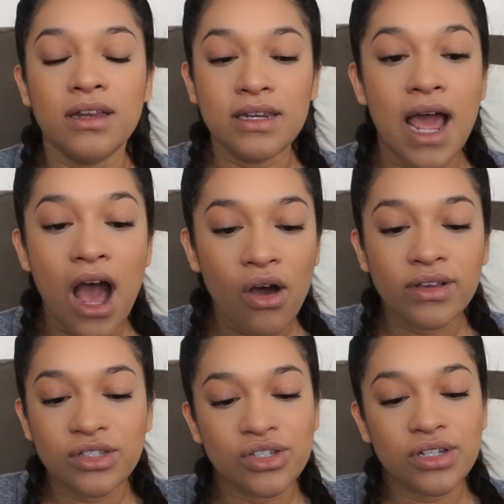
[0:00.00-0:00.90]
now
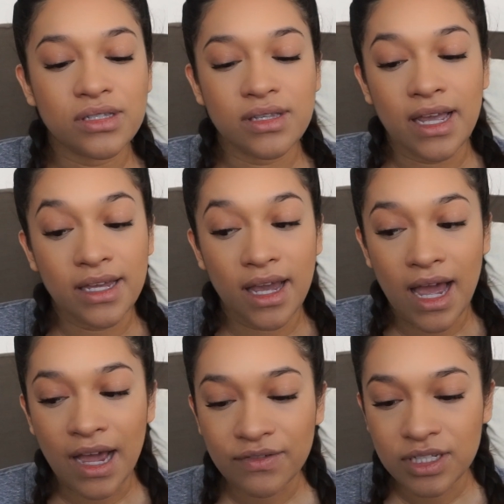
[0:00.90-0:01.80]
it's just, I
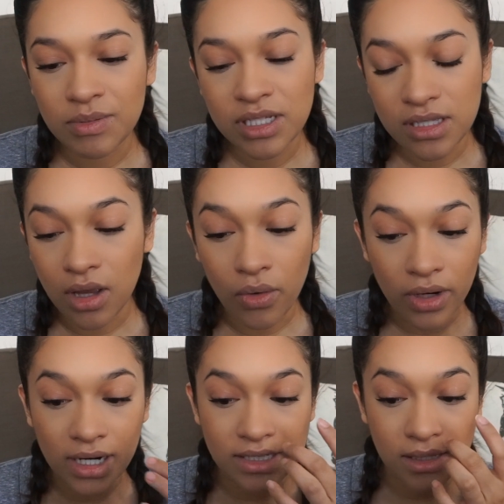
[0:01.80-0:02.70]
have to be
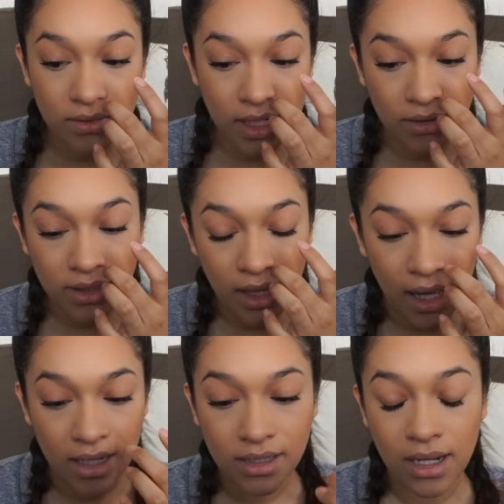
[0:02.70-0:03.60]
slower. I slow down a
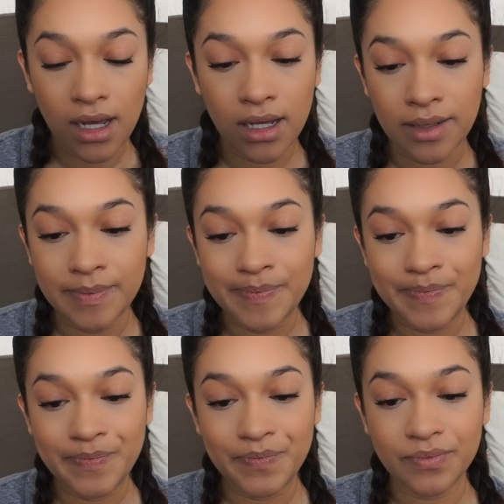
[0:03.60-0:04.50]
lot, and
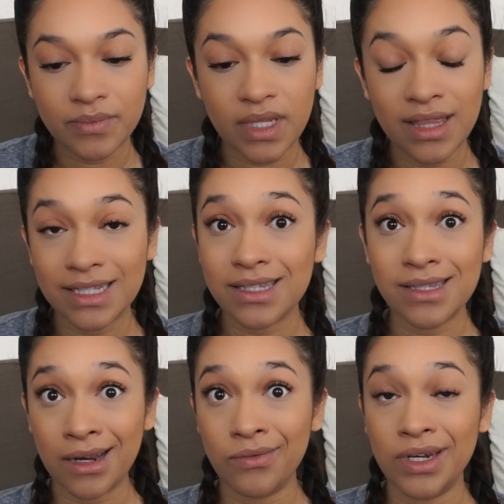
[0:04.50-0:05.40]
that's
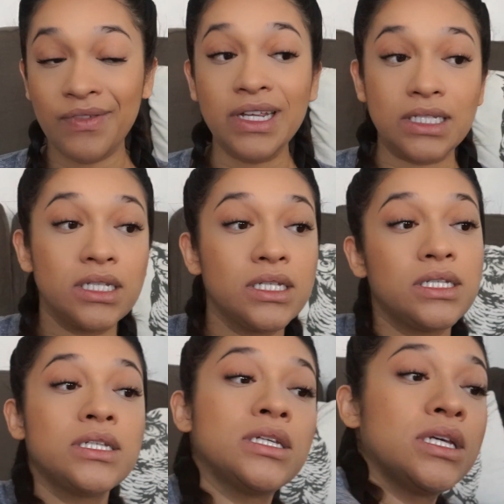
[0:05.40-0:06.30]
because I don't want to faint.
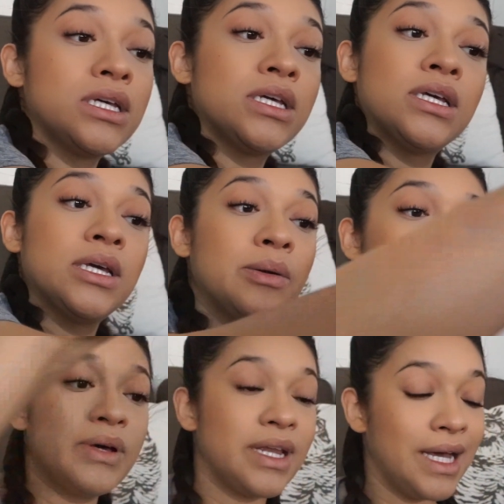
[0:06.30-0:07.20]

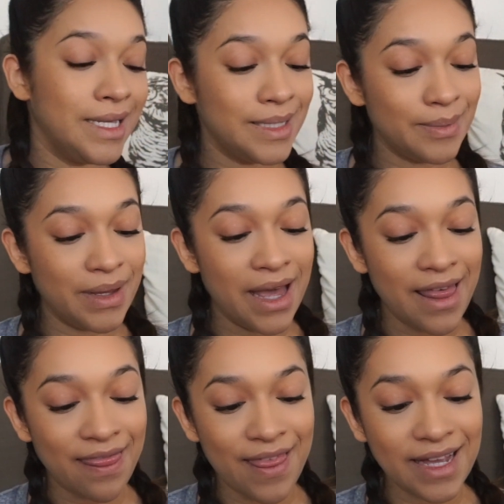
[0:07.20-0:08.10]
But
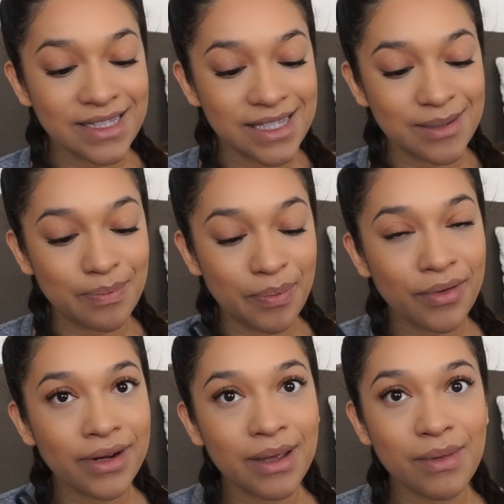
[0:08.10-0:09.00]
that's
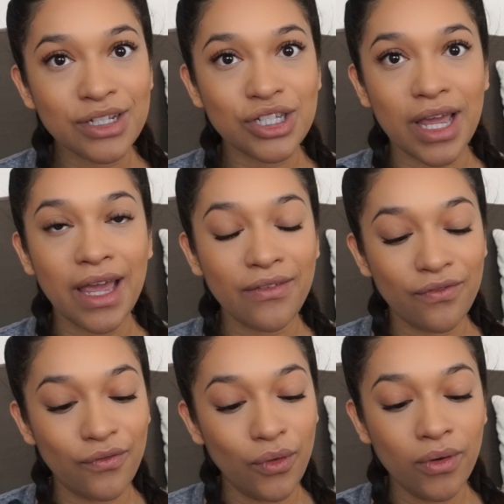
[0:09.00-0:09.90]
pretty much it
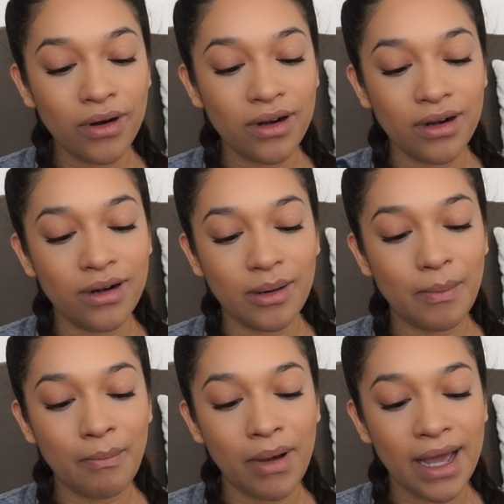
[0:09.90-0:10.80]
for
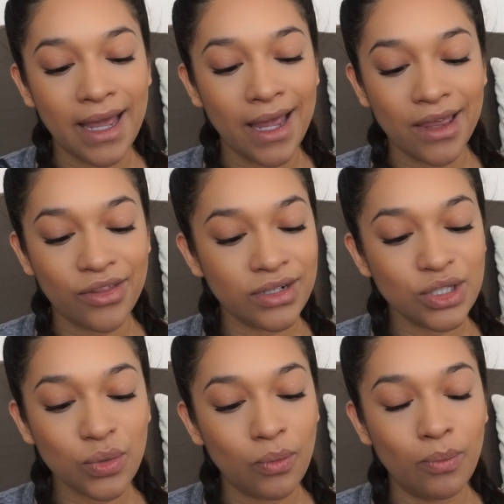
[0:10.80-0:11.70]
my
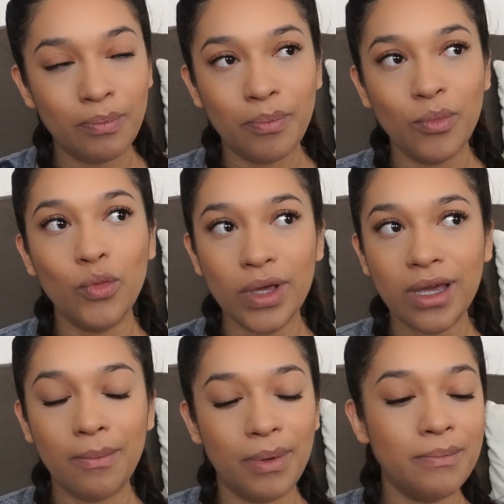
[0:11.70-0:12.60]

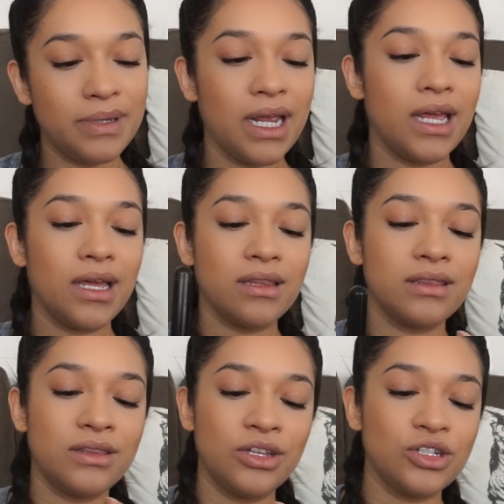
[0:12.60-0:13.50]
32-week bump date.
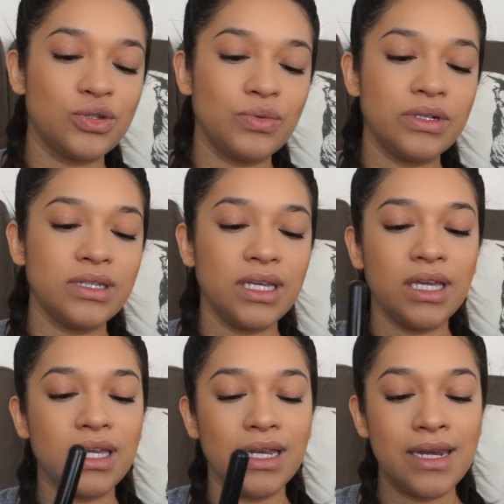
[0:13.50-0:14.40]
There's
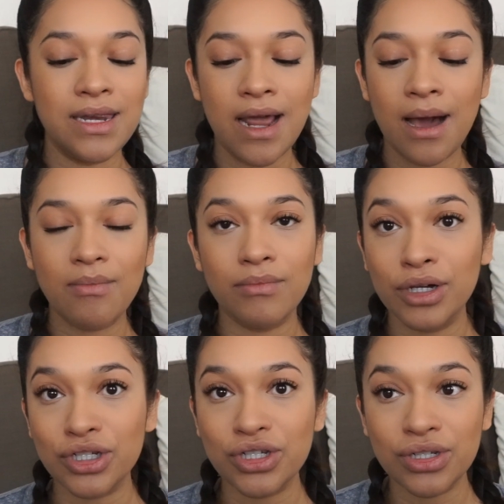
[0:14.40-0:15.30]
really not
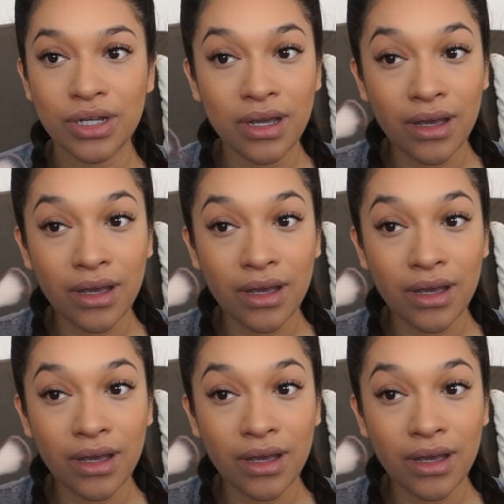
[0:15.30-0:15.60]
much